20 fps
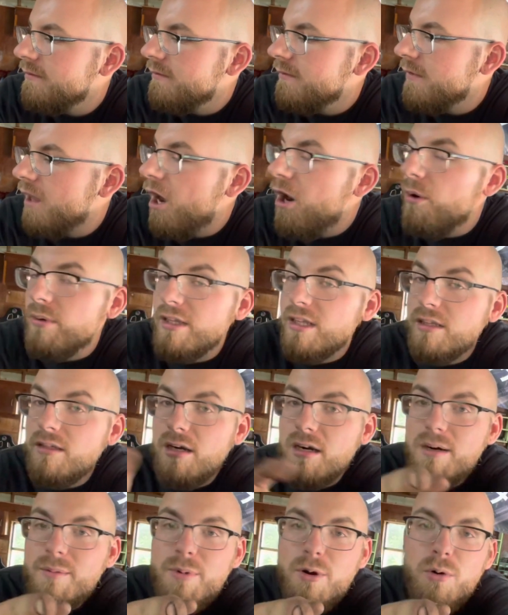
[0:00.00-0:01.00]
Oh, and a
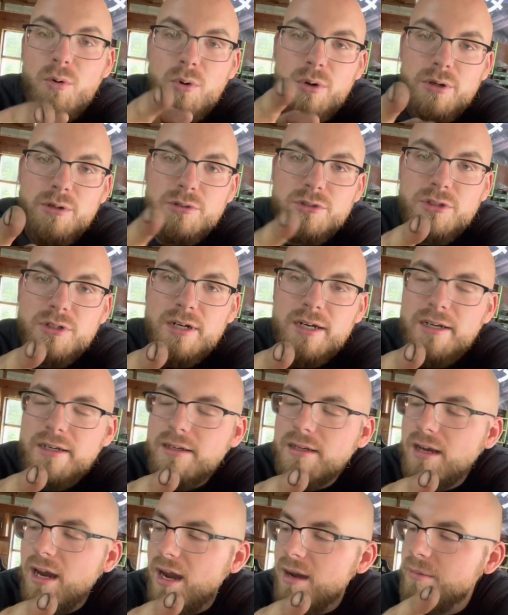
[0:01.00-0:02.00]
turbo oil drain.
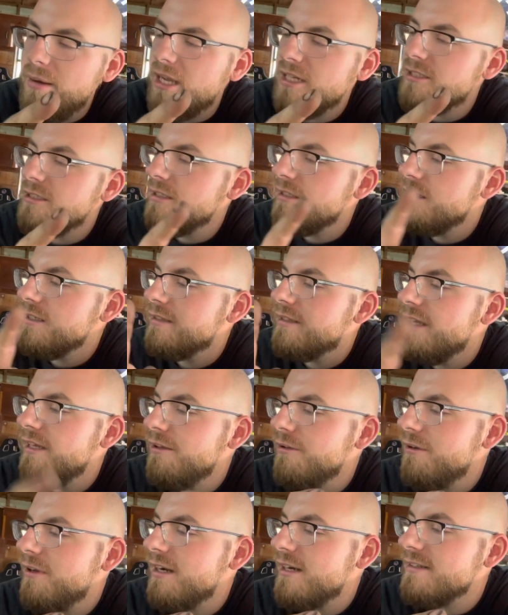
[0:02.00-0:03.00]
I'm actually going to take
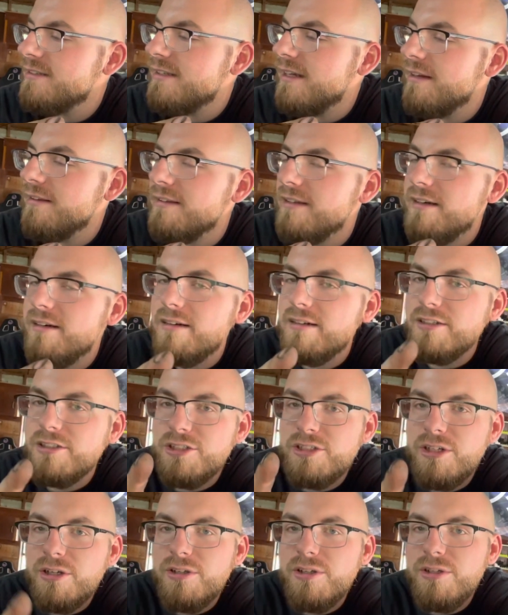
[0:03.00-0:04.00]
you guys down there and
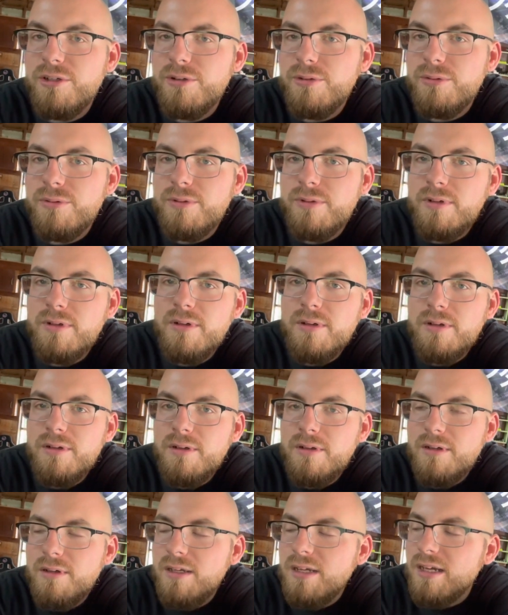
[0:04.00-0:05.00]
show you
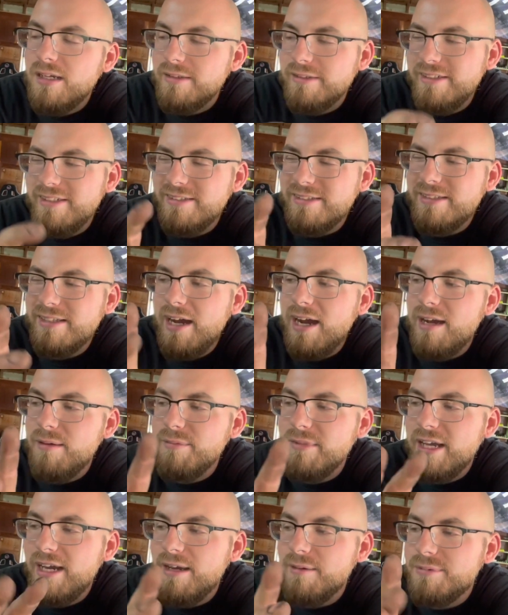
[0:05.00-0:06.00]
at least time
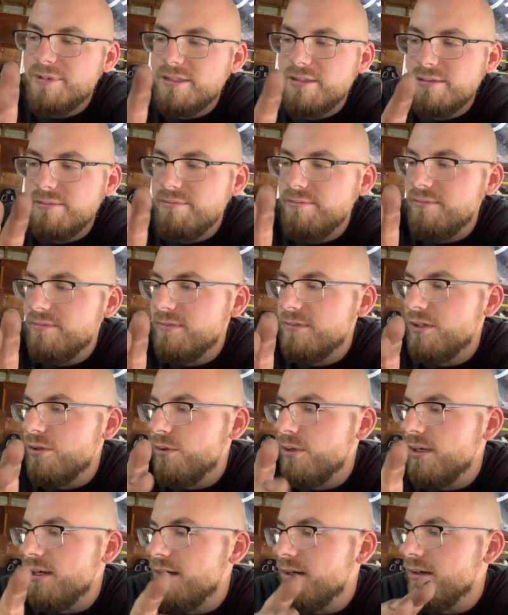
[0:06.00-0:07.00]
lapse,
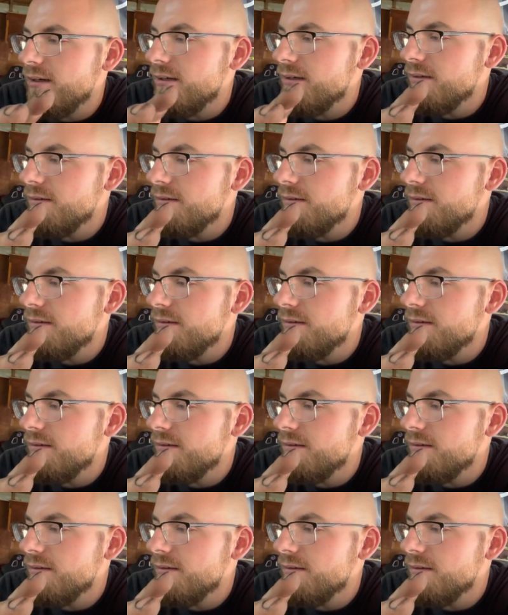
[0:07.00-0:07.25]
or